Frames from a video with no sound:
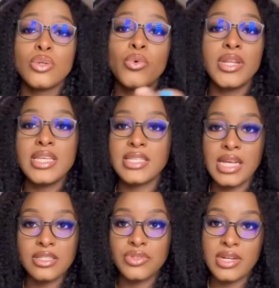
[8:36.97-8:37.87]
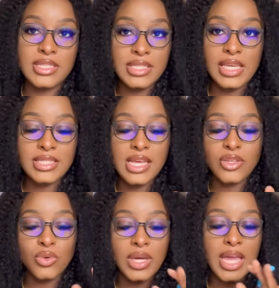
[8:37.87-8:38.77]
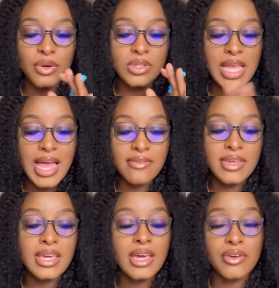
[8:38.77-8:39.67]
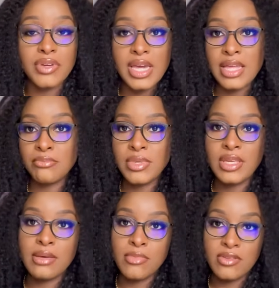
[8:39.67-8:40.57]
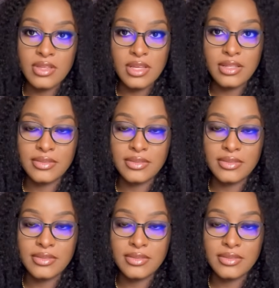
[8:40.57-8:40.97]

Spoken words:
what he's actually trying to say is that you cannot have a career and be a mother.